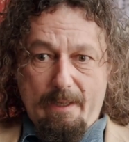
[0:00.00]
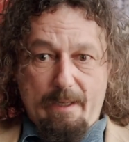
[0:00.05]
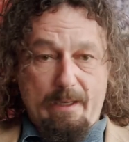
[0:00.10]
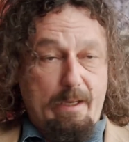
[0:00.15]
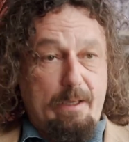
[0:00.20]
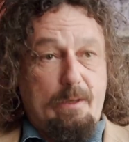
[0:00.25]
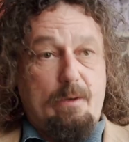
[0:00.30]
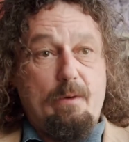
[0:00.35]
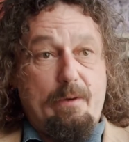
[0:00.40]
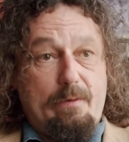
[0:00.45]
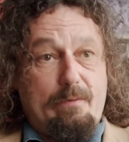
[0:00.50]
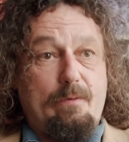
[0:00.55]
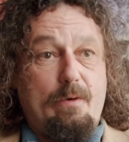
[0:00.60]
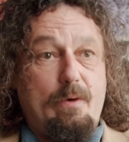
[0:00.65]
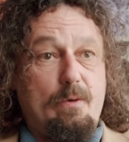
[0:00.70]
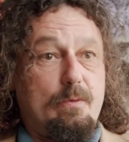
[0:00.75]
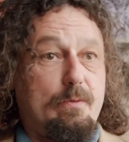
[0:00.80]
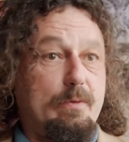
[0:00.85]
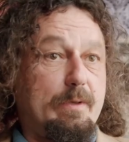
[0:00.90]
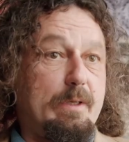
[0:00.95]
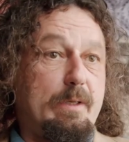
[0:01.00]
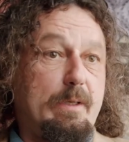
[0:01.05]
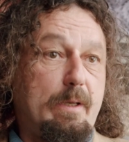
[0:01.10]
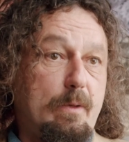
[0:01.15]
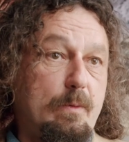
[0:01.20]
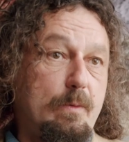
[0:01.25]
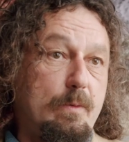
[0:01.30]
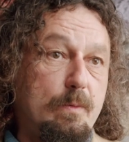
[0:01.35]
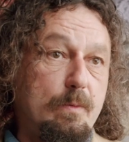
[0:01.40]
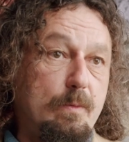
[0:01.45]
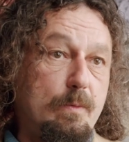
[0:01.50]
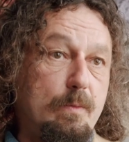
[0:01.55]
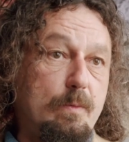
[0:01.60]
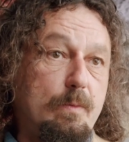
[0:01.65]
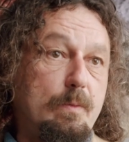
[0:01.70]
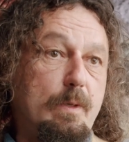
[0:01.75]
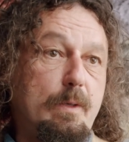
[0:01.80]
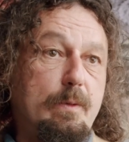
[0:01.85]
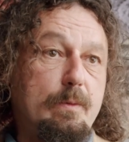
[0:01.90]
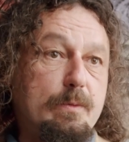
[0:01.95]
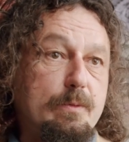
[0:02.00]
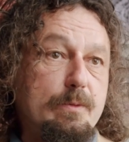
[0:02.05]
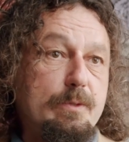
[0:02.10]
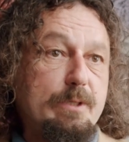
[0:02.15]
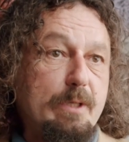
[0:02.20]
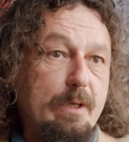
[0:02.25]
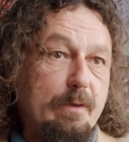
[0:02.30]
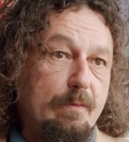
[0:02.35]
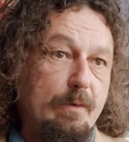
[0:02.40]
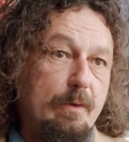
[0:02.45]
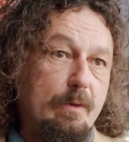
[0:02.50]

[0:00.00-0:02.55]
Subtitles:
And I got involved in local stuff.